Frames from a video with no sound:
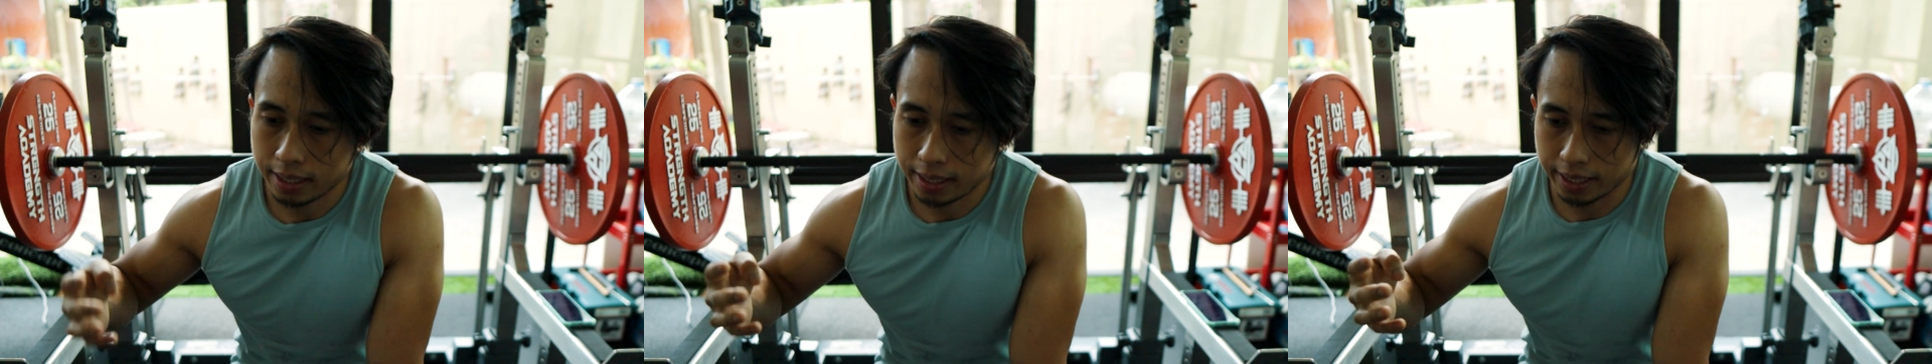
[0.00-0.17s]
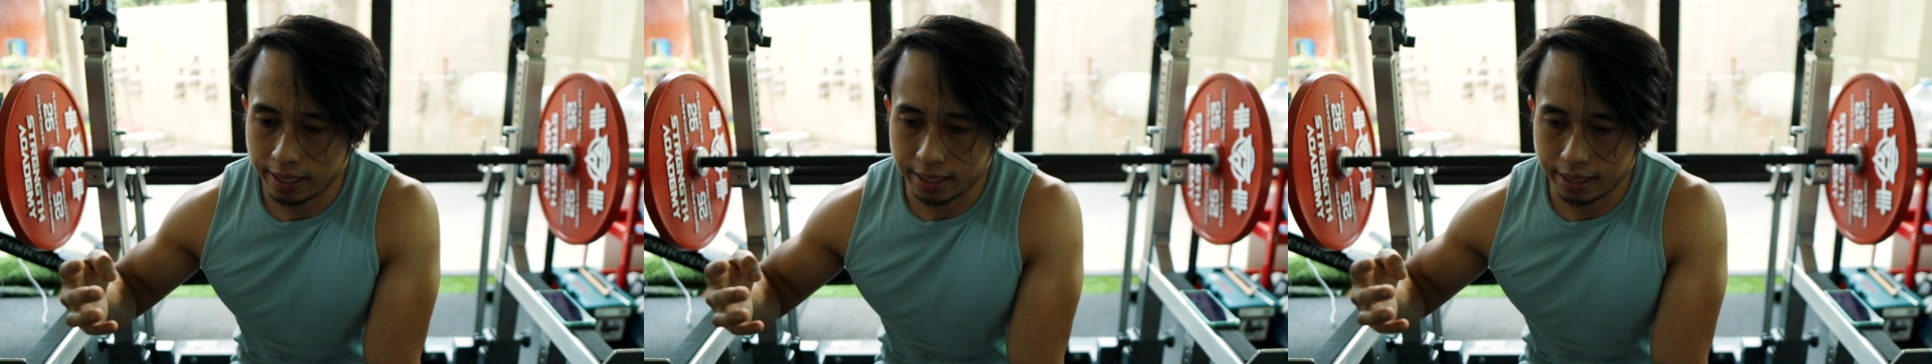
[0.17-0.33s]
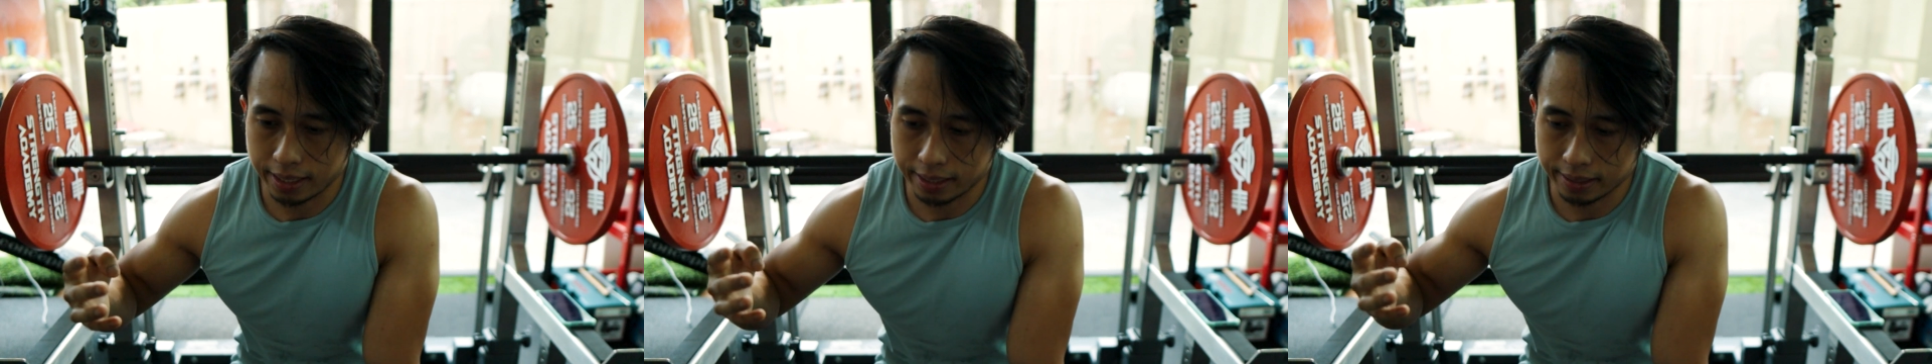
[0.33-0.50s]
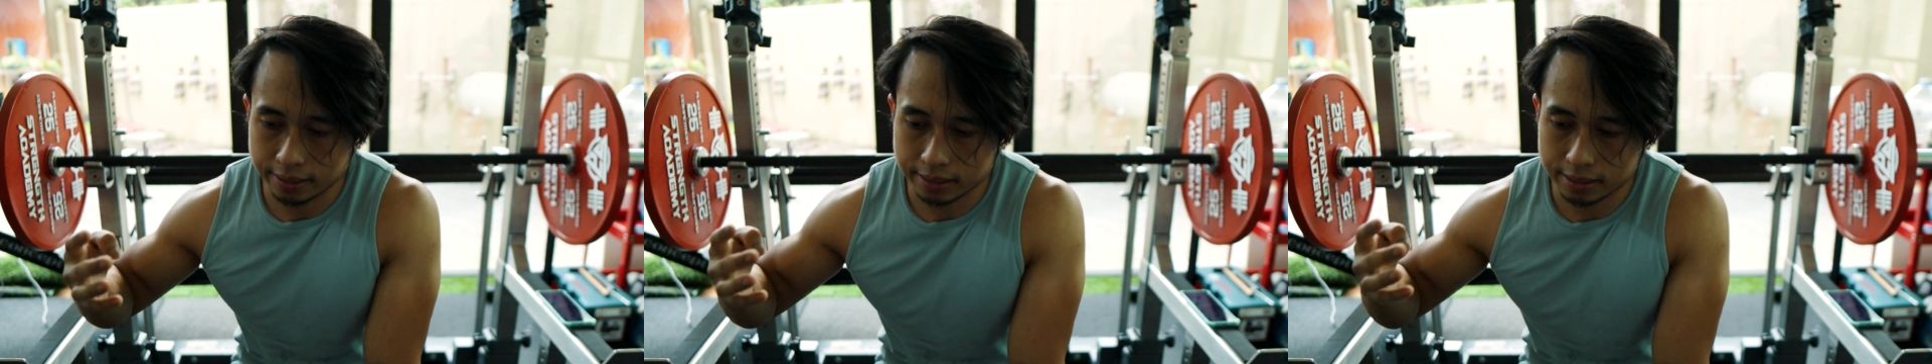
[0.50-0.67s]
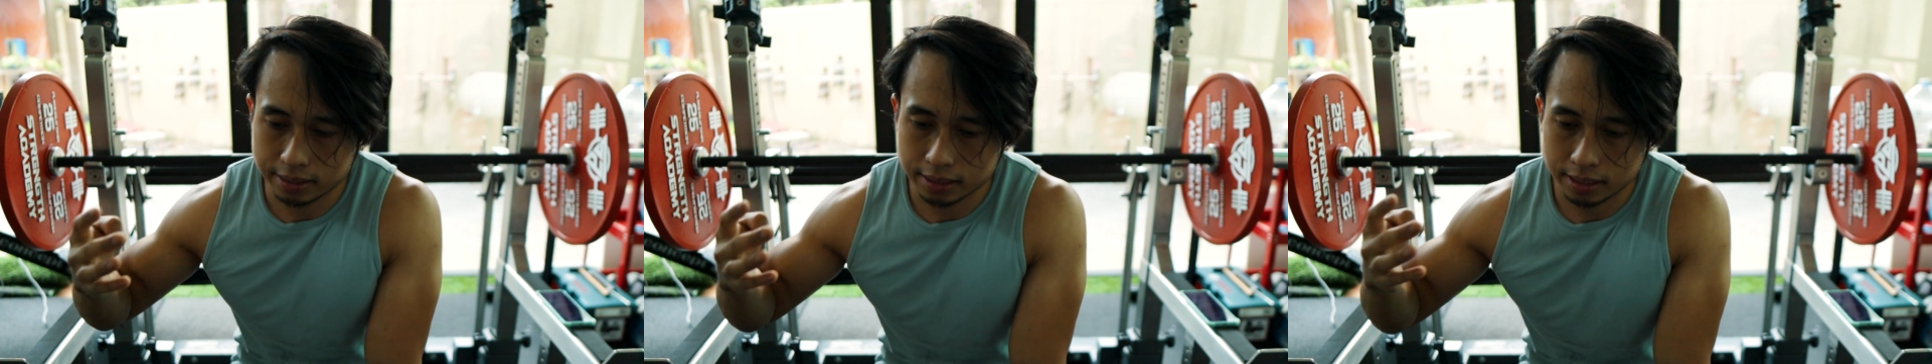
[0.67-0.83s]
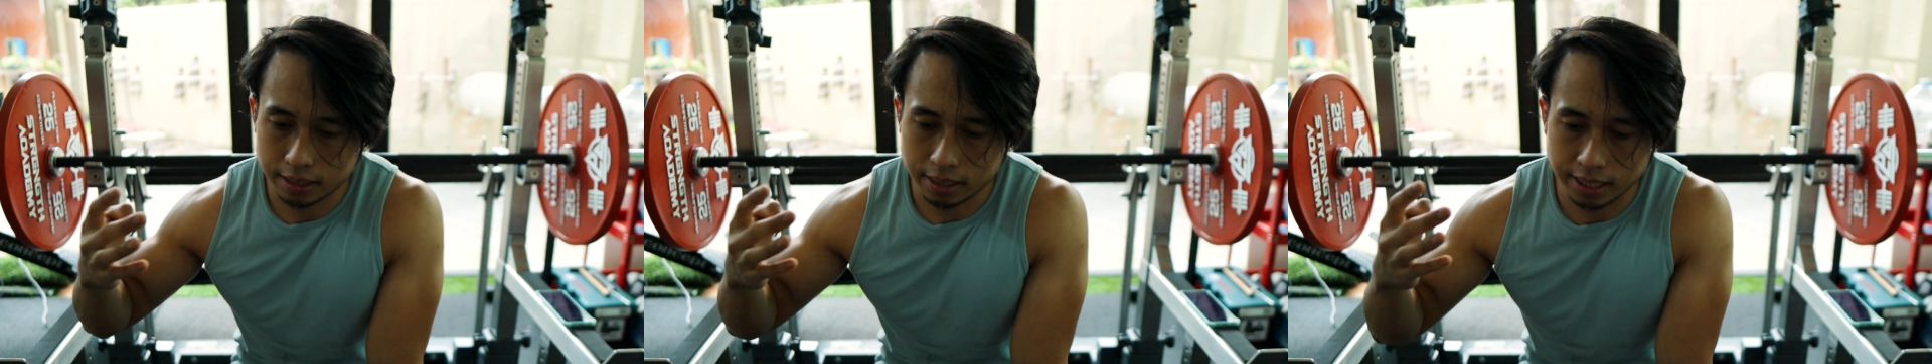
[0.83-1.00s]

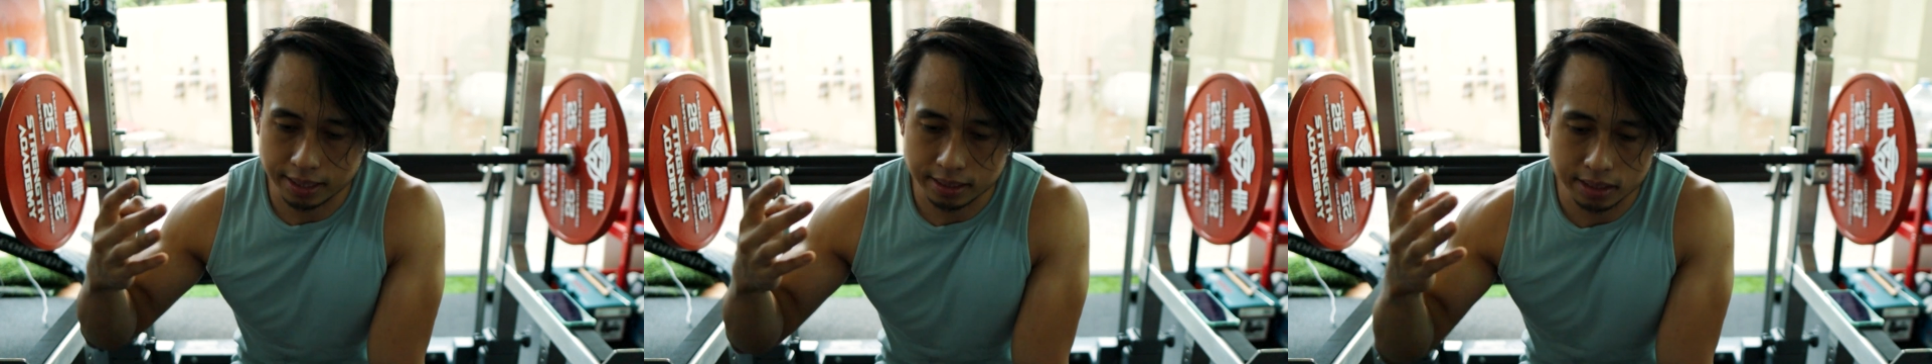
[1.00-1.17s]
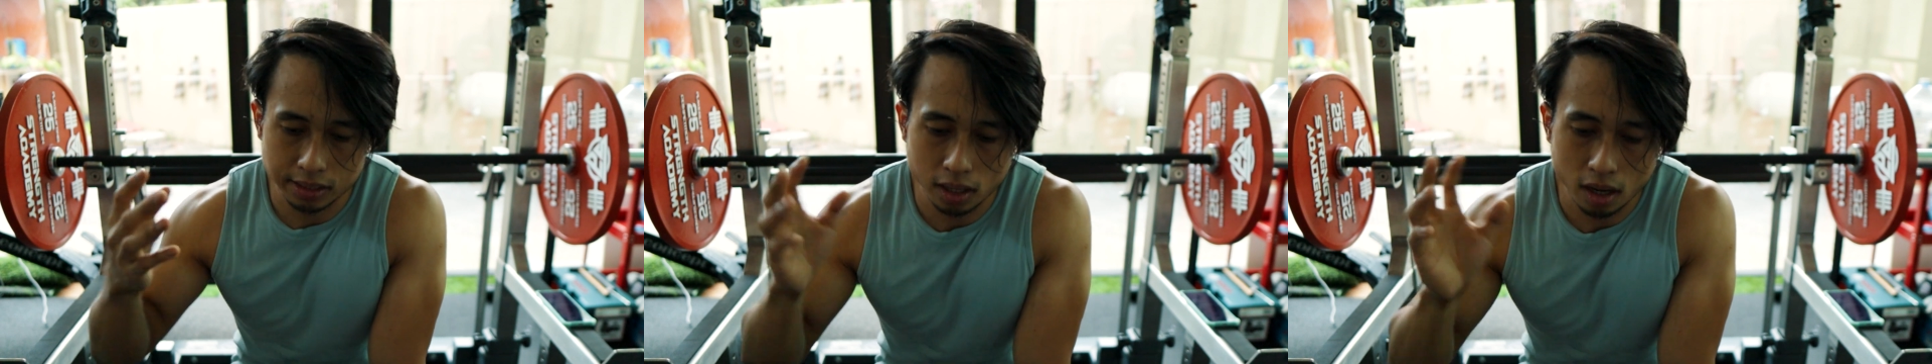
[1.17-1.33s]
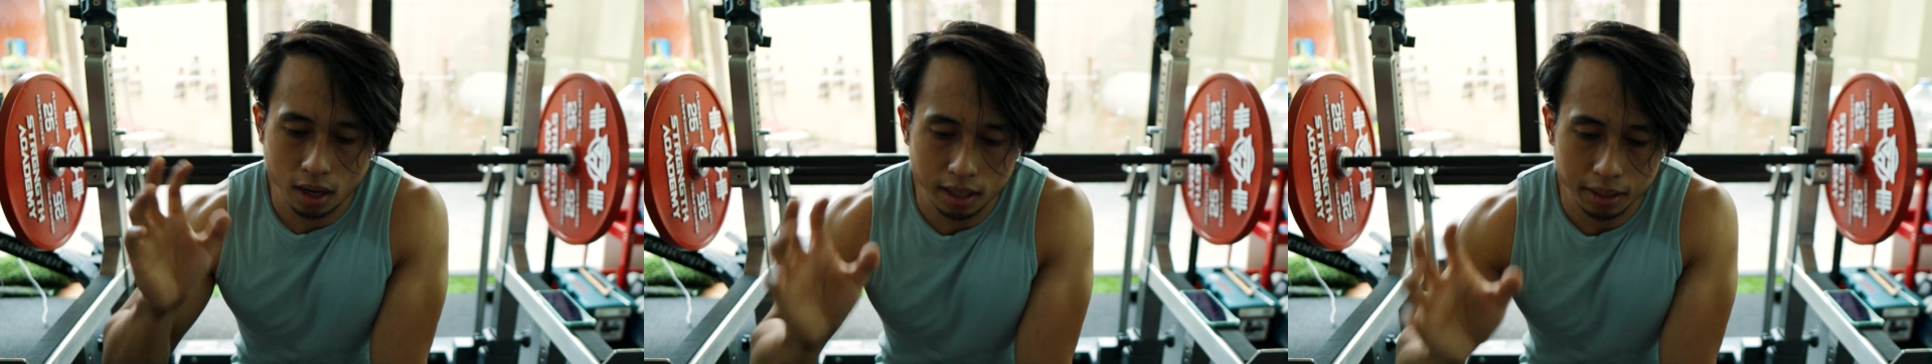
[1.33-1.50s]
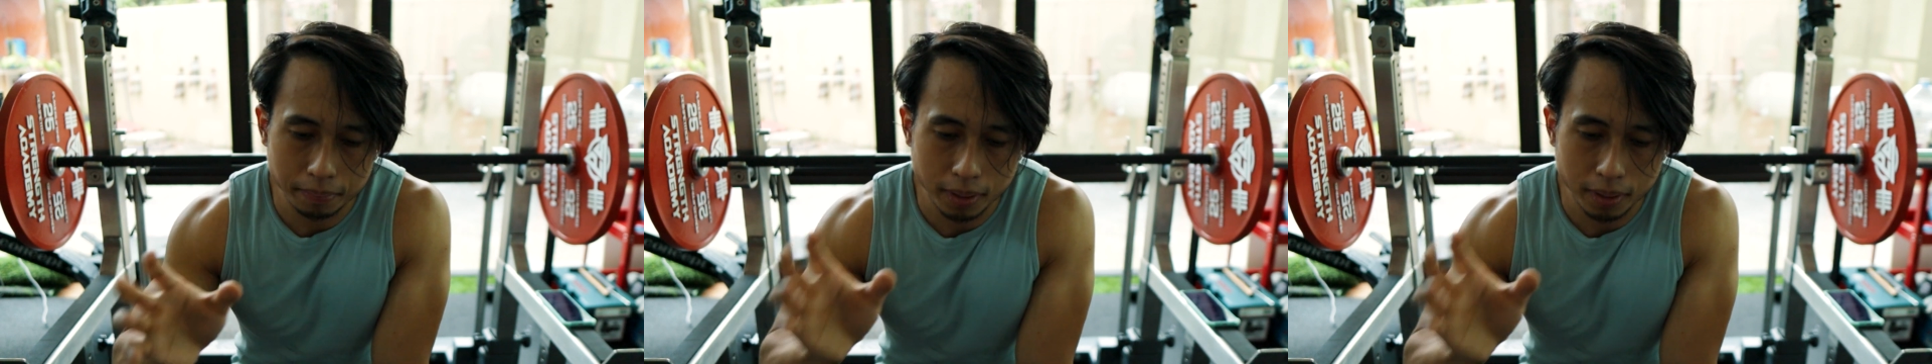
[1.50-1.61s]
is it's not